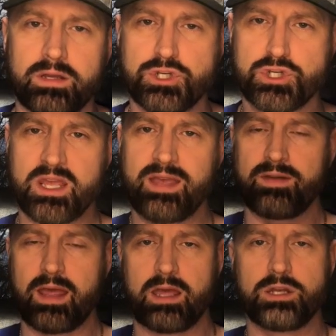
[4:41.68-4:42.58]
shaved
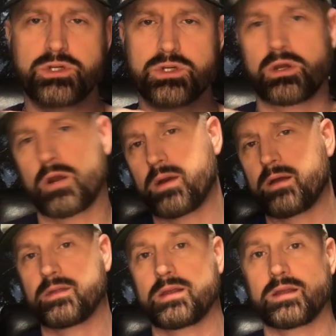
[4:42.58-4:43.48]
edge
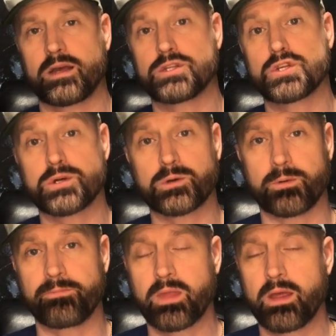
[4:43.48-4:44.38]
around the
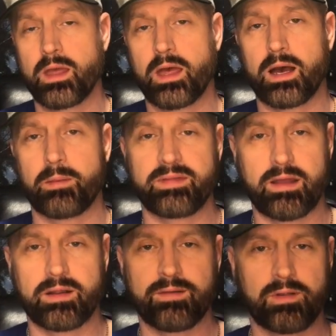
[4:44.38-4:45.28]
circle, and
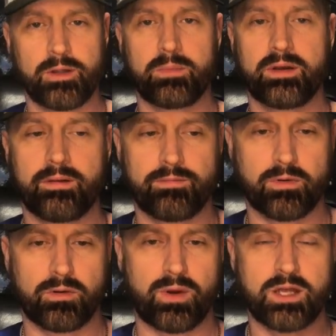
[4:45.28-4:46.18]
that'll give a little bit of
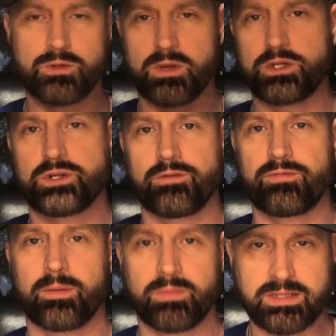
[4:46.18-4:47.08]
graduation
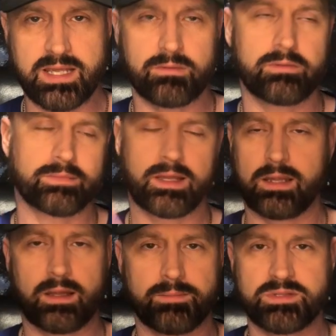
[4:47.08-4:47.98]
from the table
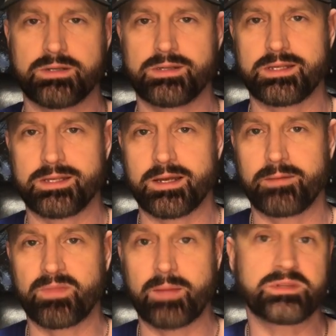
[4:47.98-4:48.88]
up to
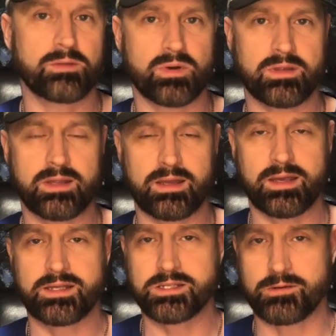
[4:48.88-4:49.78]
where the
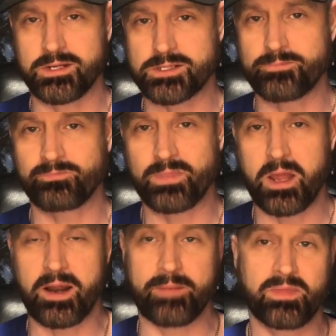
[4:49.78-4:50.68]
headstone is.
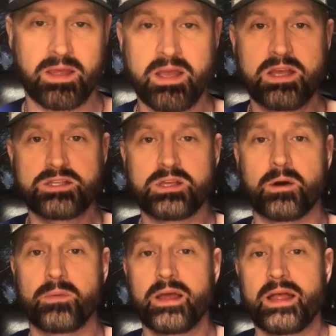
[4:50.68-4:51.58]
All right,
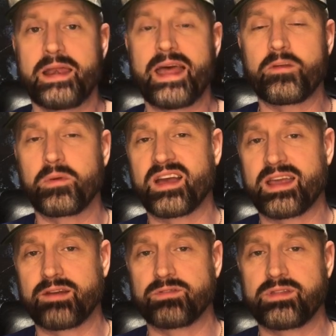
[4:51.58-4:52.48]
so now that we got
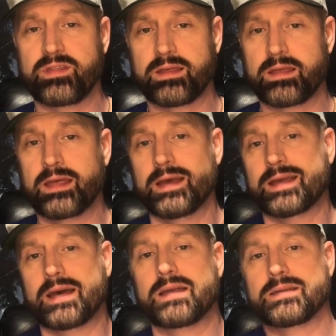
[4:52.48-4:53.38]
everything
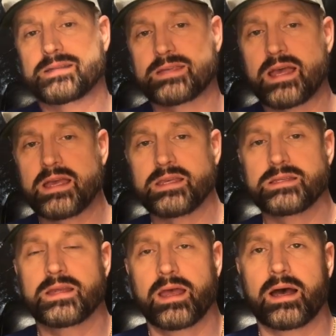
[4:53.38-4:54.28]
cut and
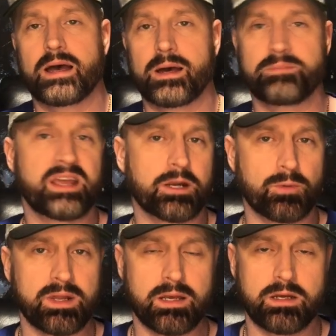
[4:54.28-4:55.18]
sized,
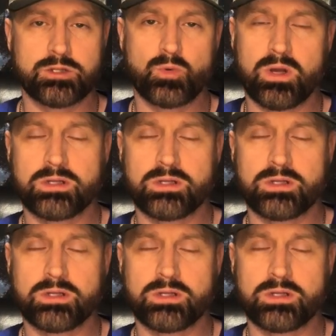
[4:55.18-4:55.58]
decorated as well